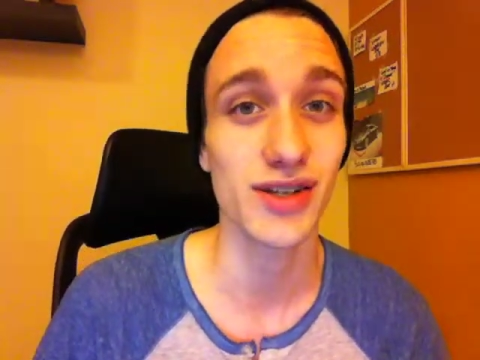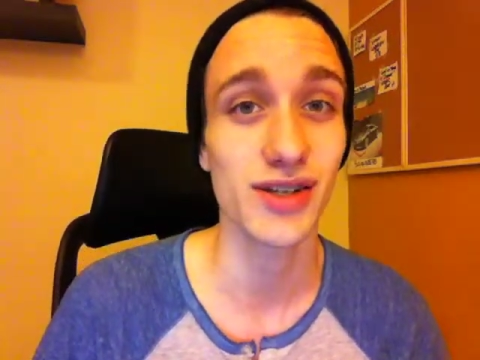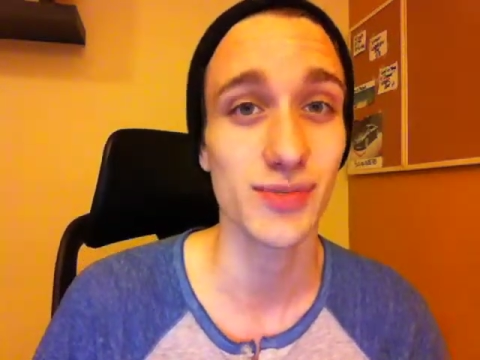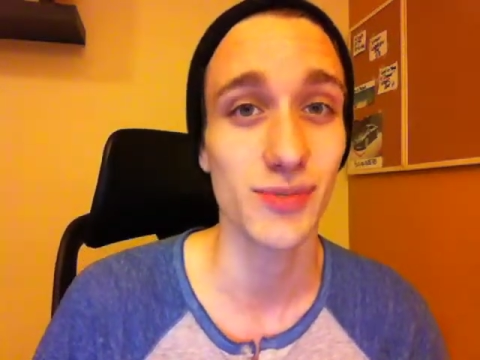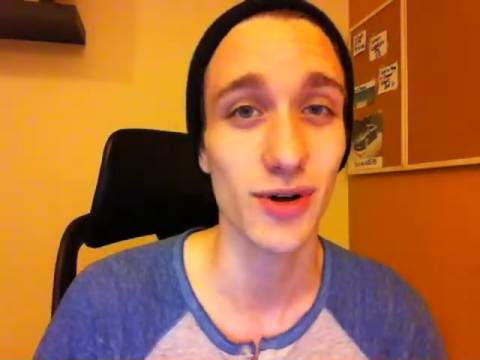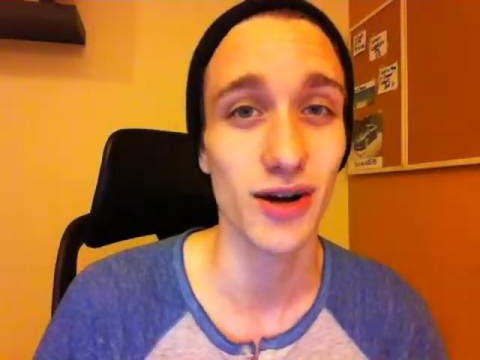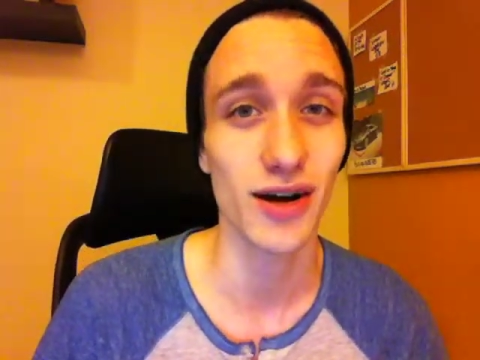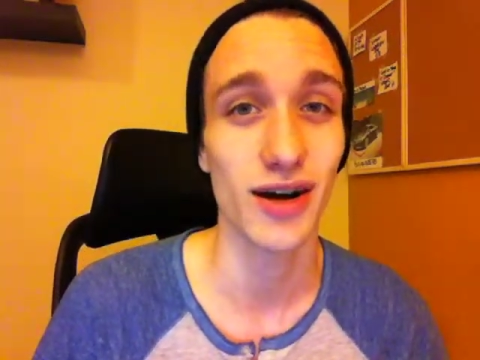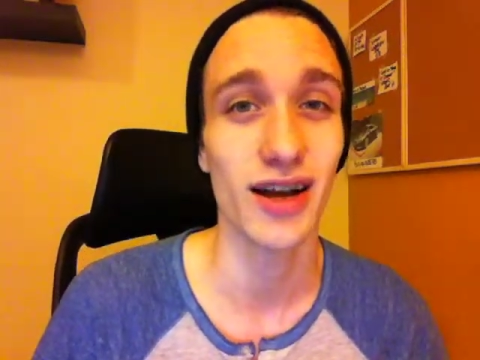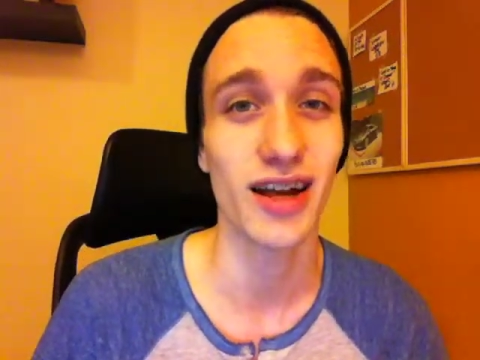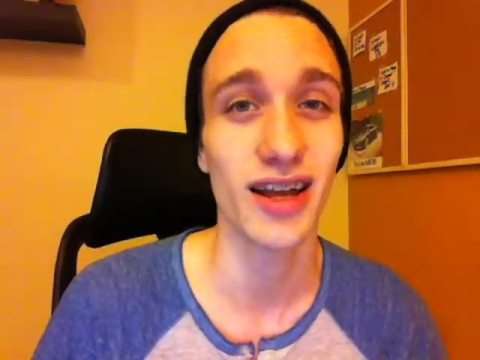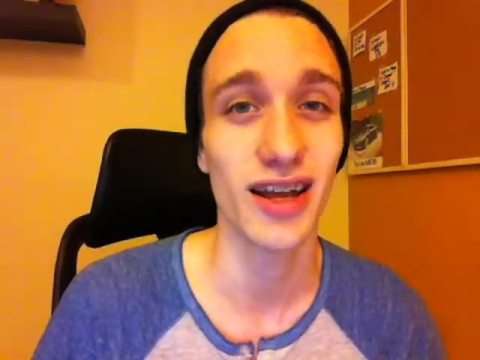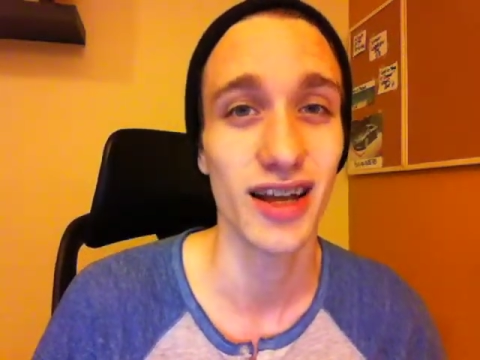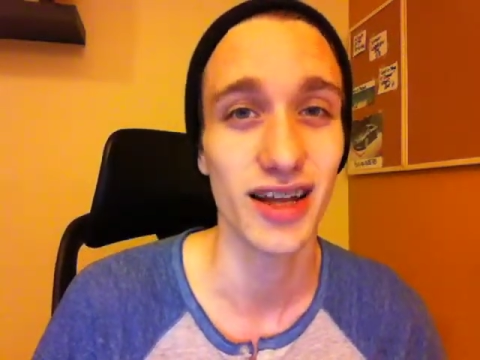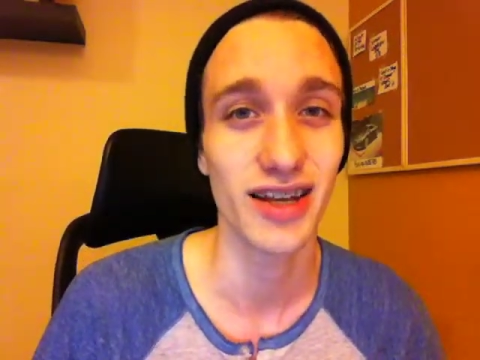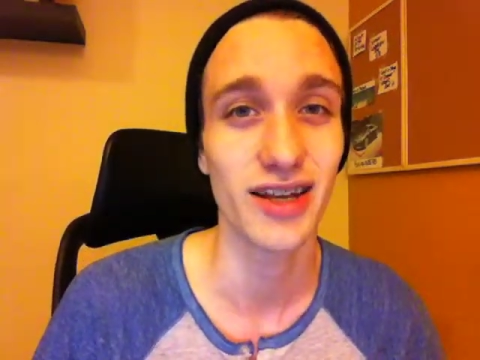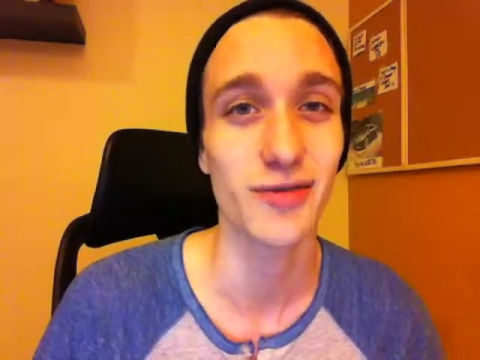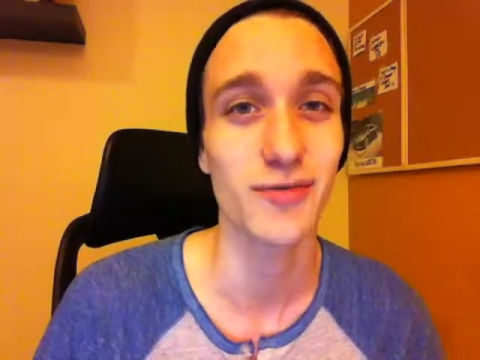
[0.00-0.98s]
spa,
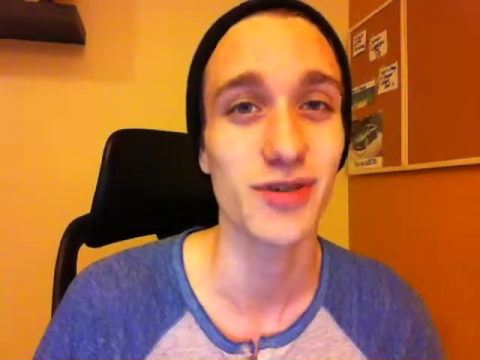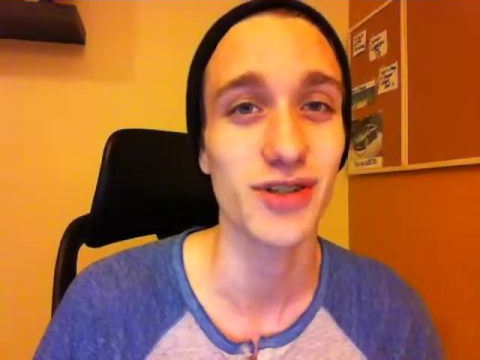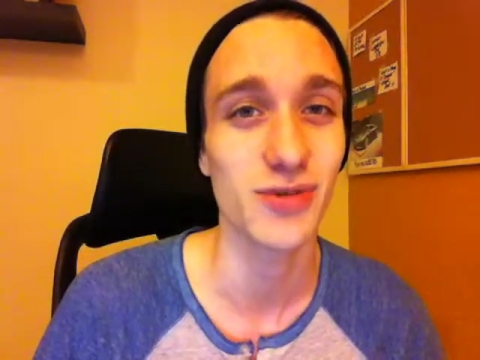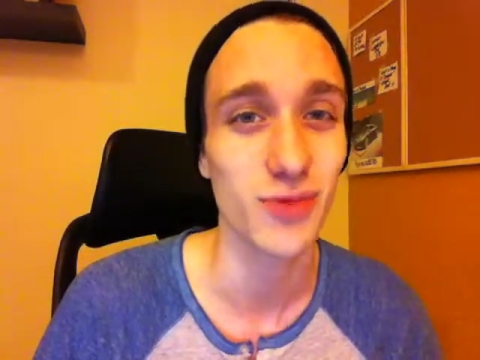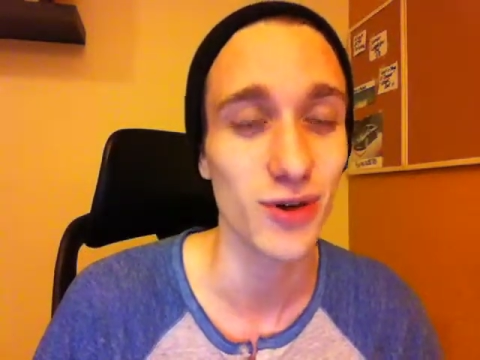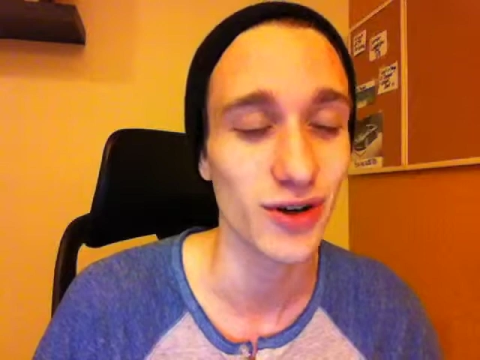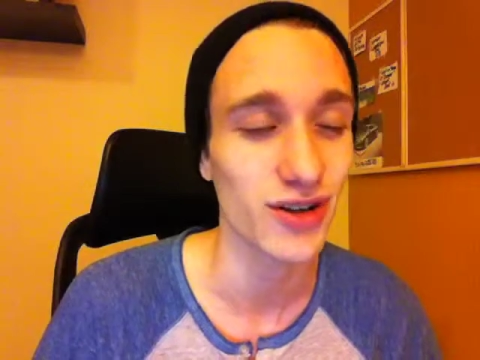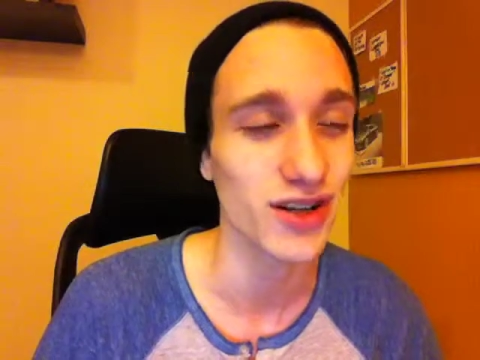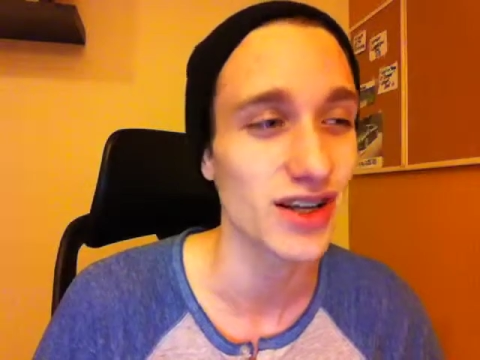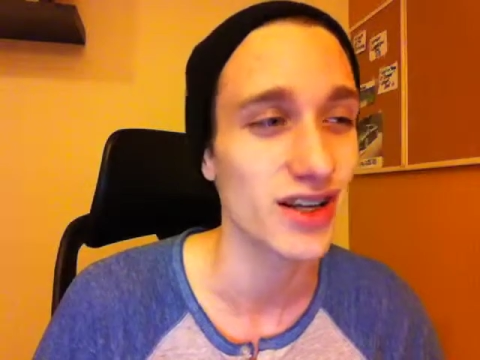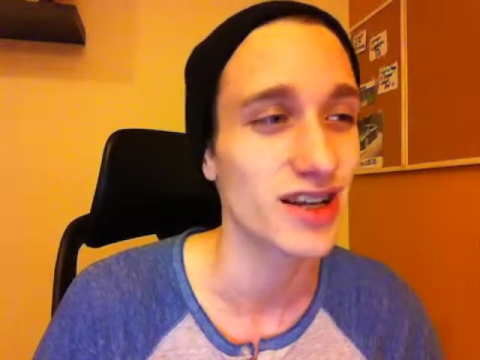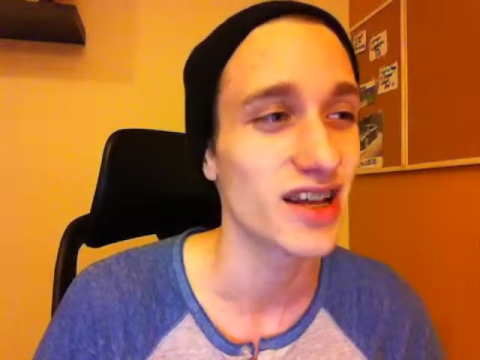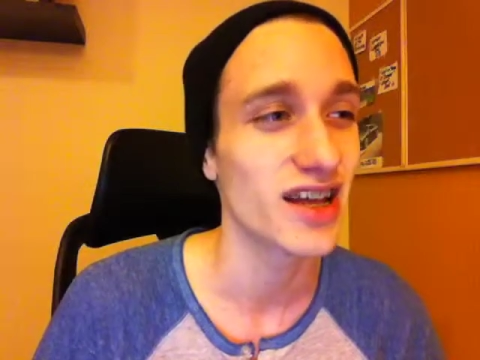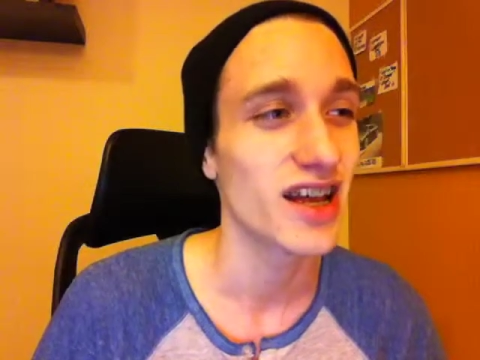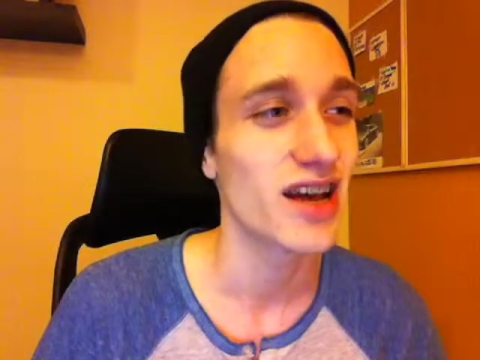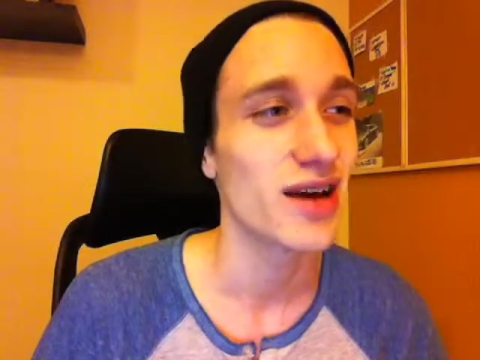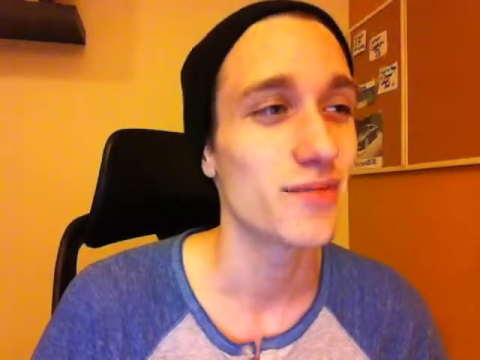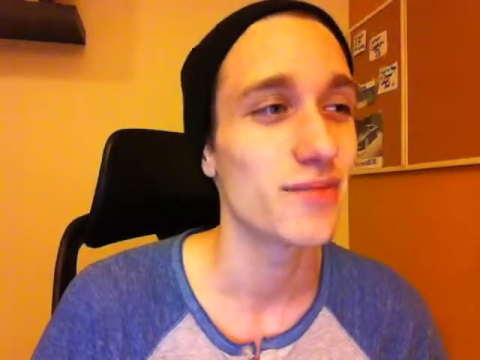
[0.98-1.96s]
and it was working,